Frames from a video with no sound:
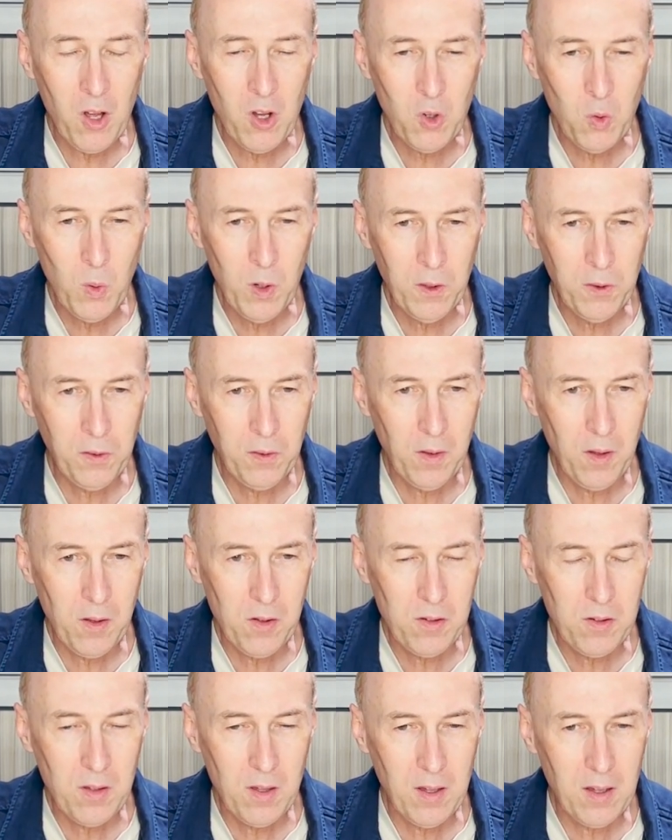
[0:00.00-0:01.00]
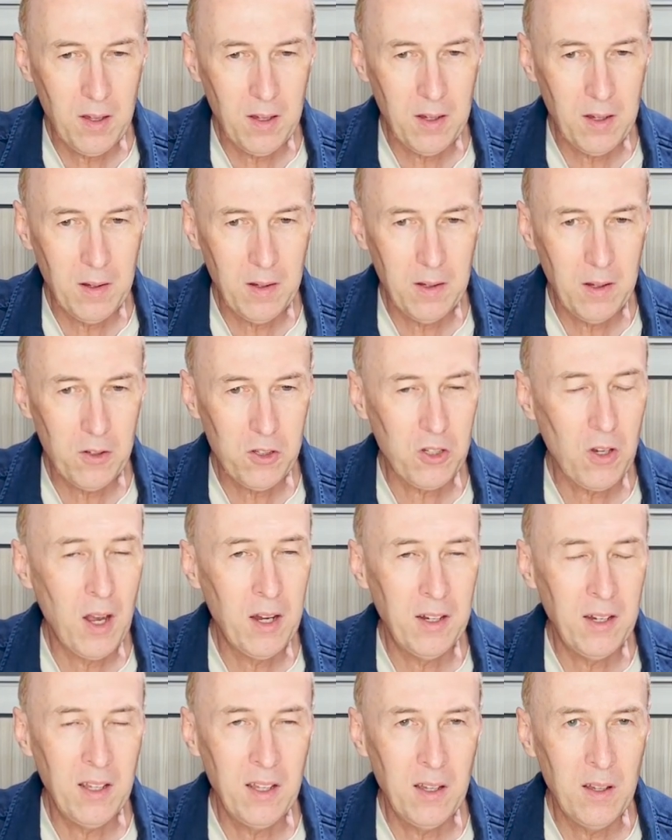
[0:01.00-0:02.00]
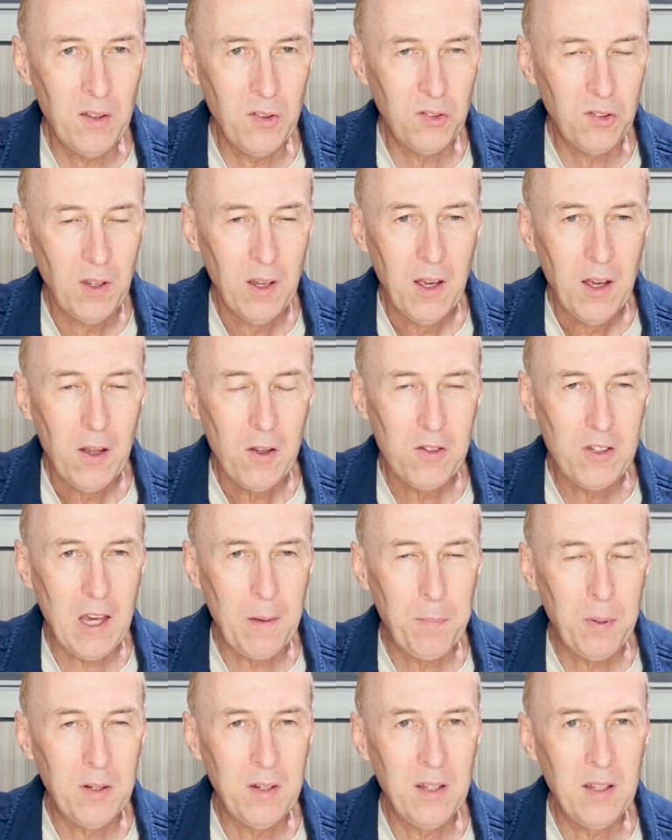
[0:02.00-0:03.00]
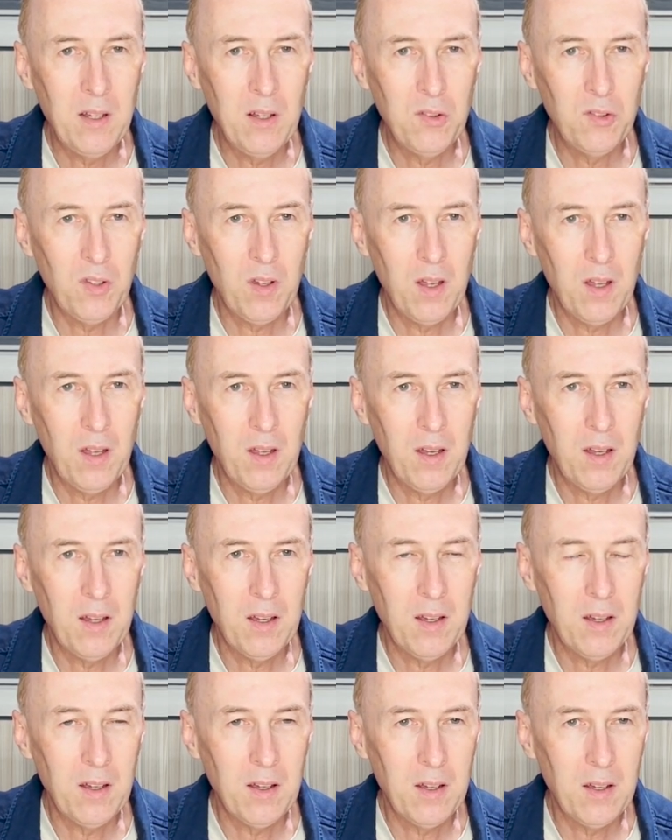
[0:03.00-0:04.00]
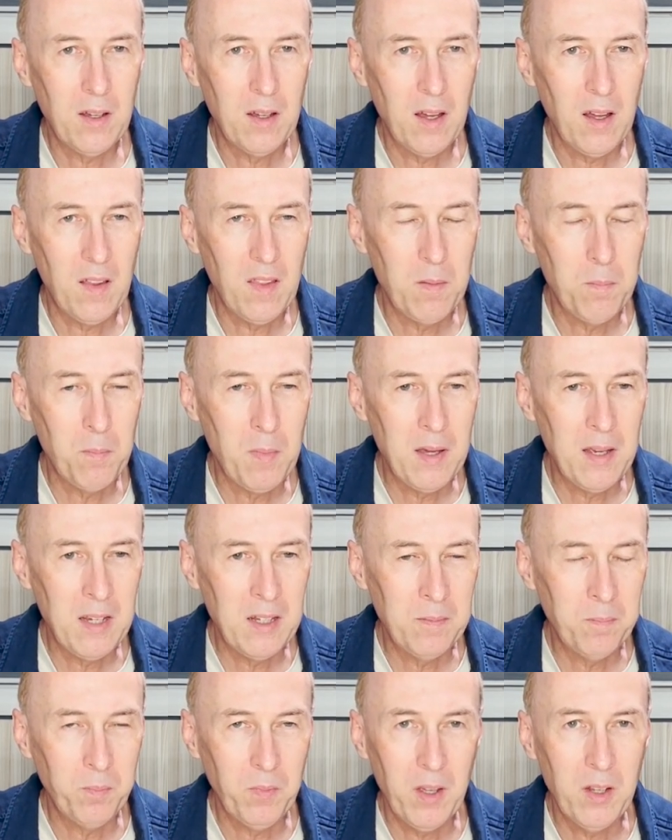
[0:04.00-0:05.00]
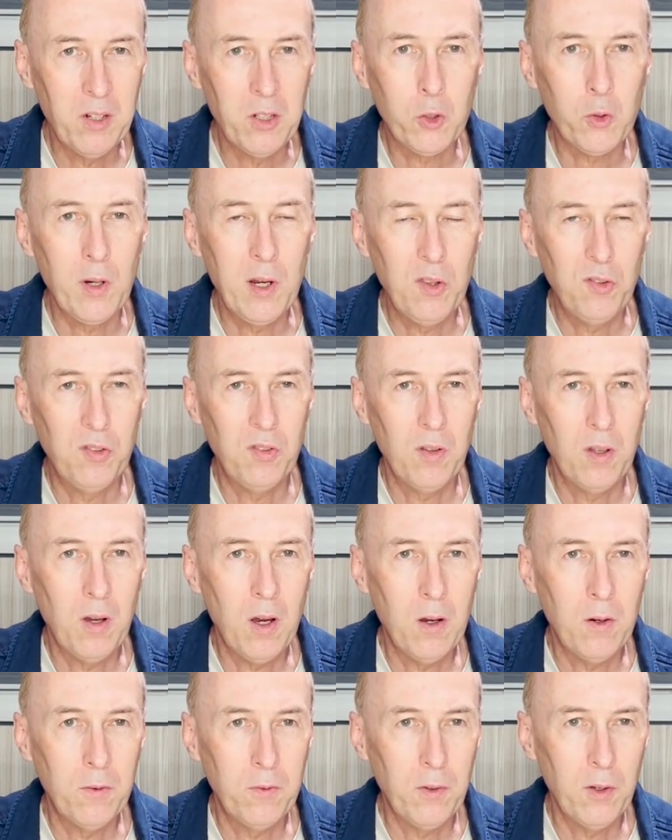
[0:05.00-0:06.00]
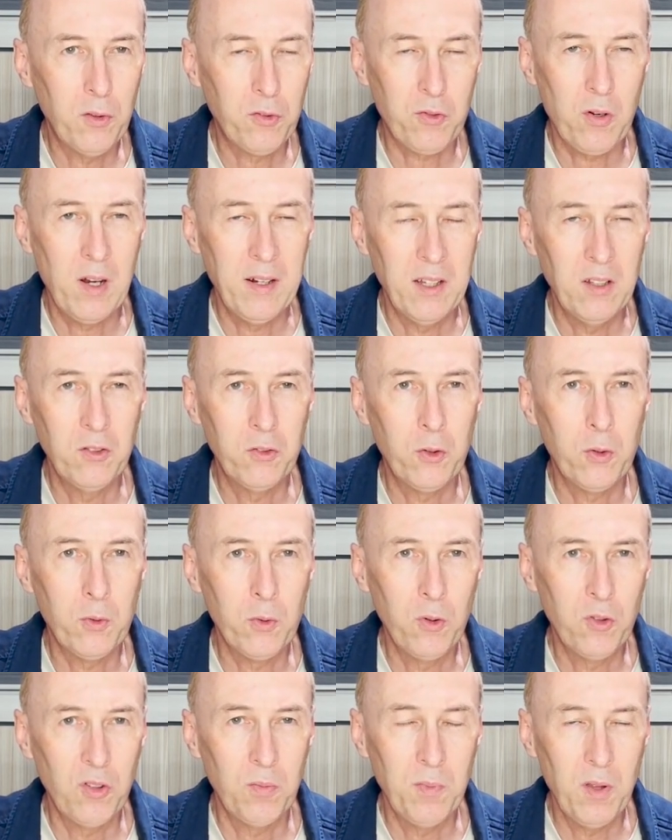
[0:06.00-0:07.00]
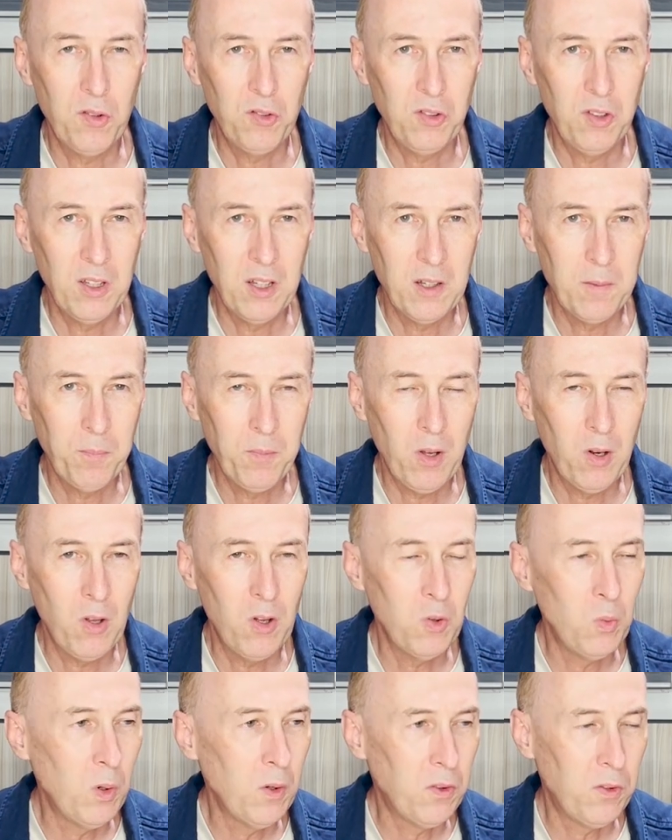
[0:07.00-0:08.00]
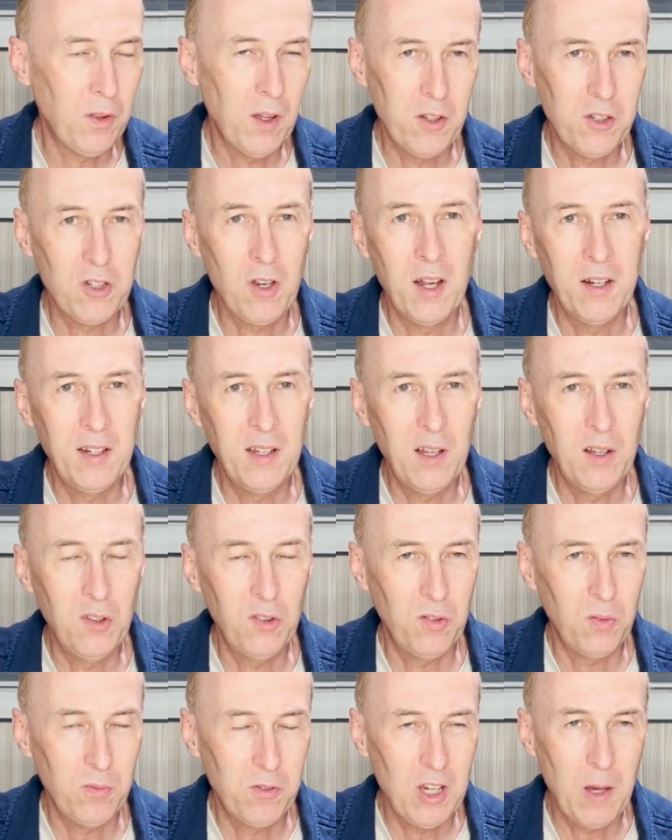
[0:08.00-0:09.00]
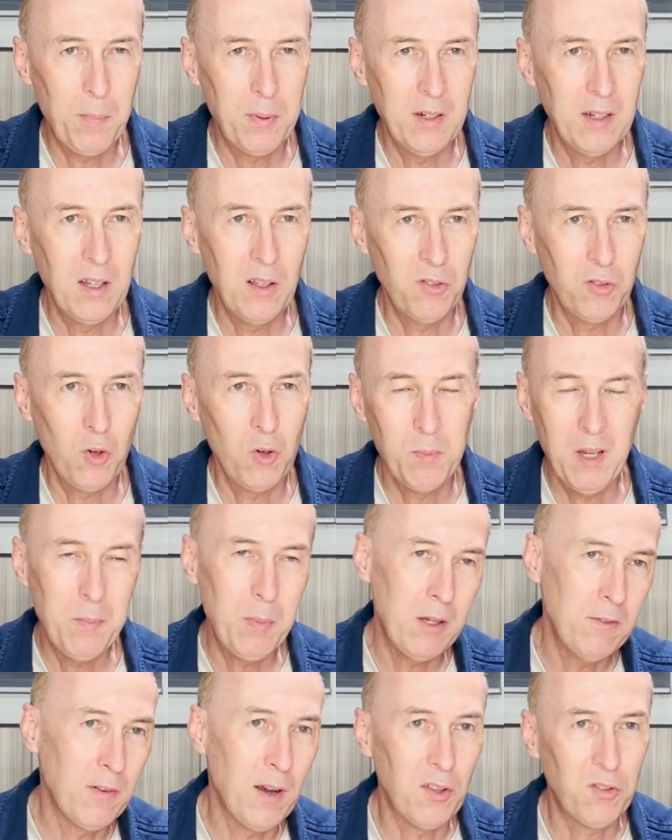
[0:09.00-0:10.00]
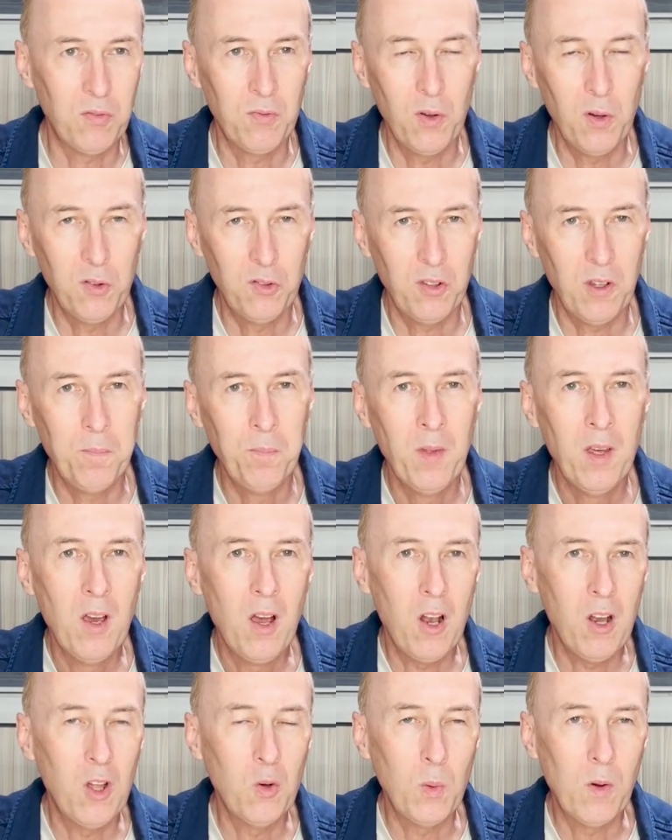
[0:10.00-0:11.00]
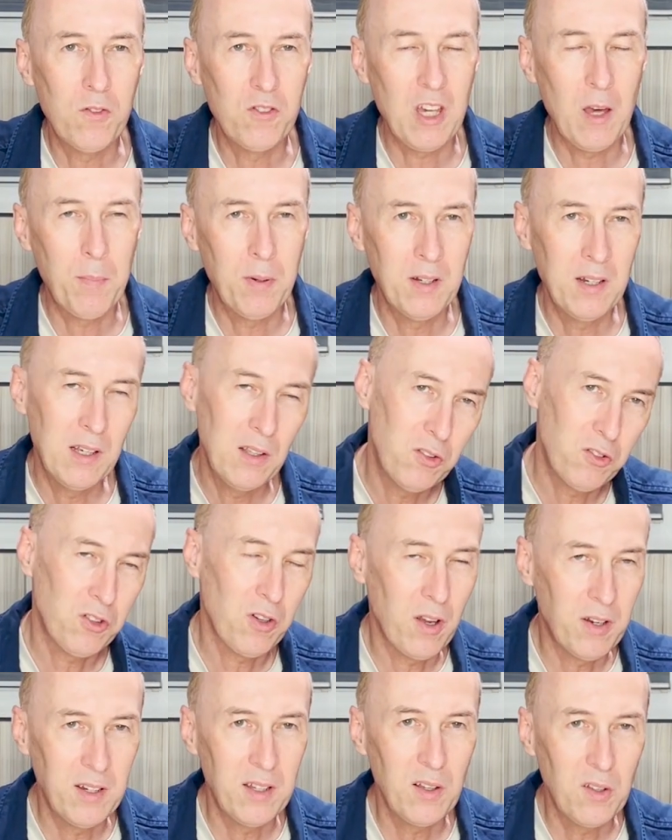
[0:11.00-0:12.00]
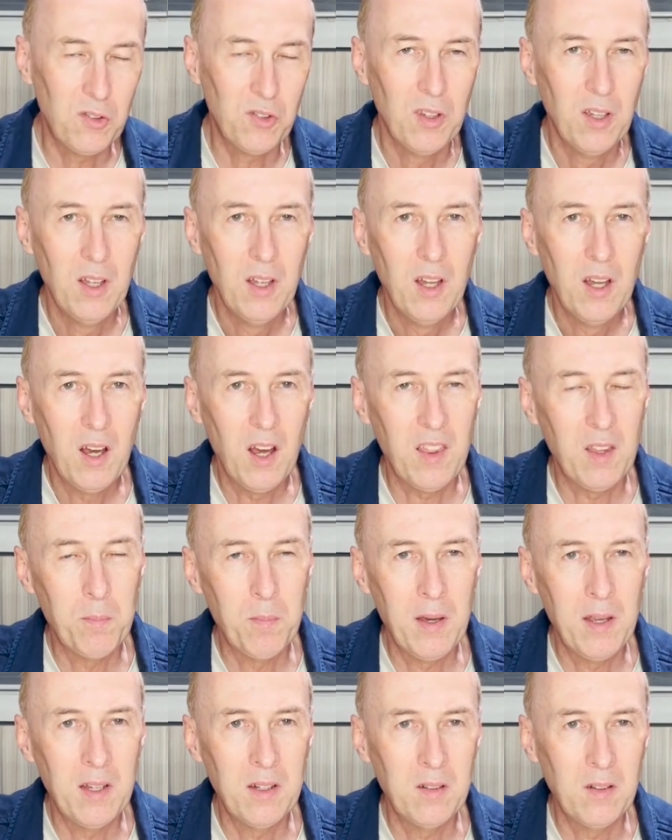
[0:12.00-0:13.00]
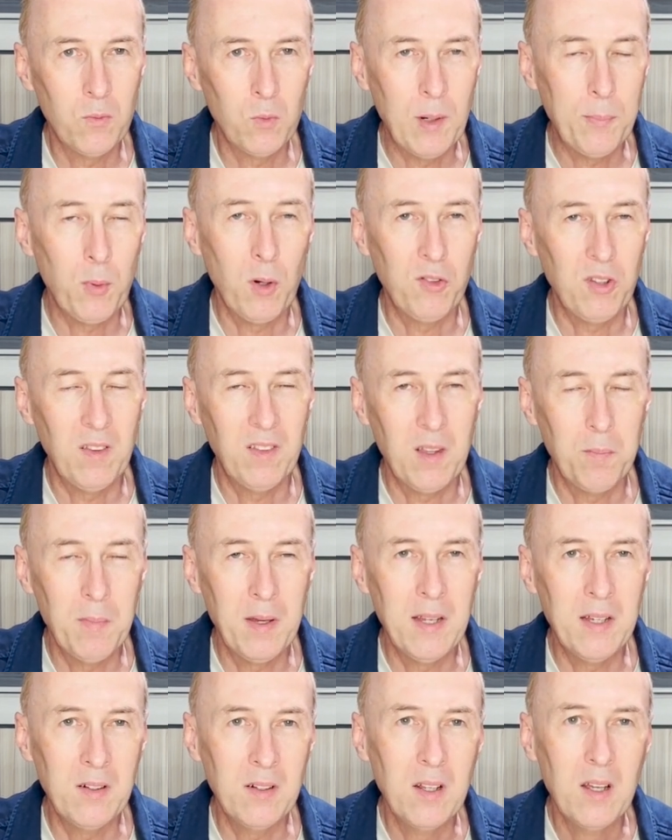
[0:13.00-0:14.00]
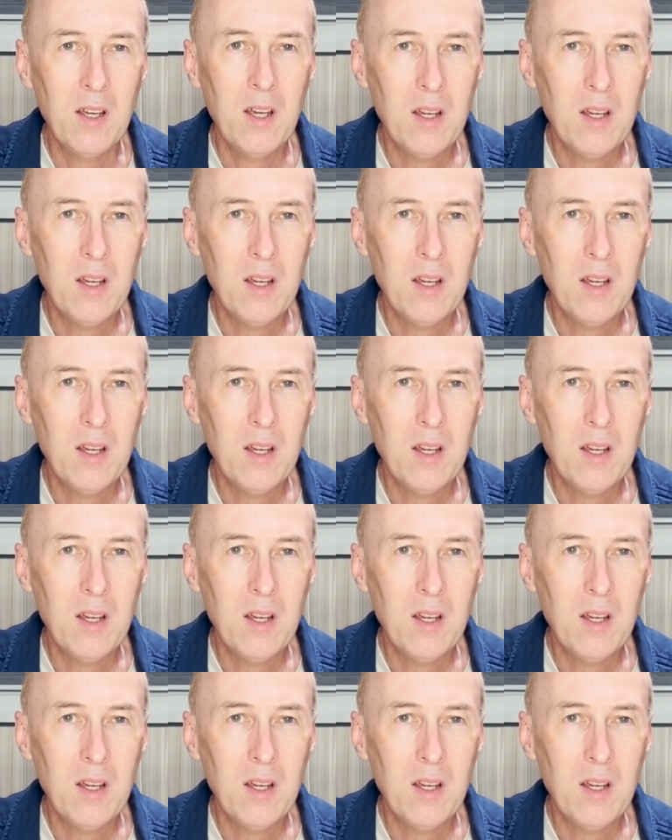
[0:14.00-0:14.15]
with Chinese, Japanese are the main increase of Australian tourism this year. Along with Chinese, Japanese, or maybe vice versa, along with Japanese, Chinese are represent the main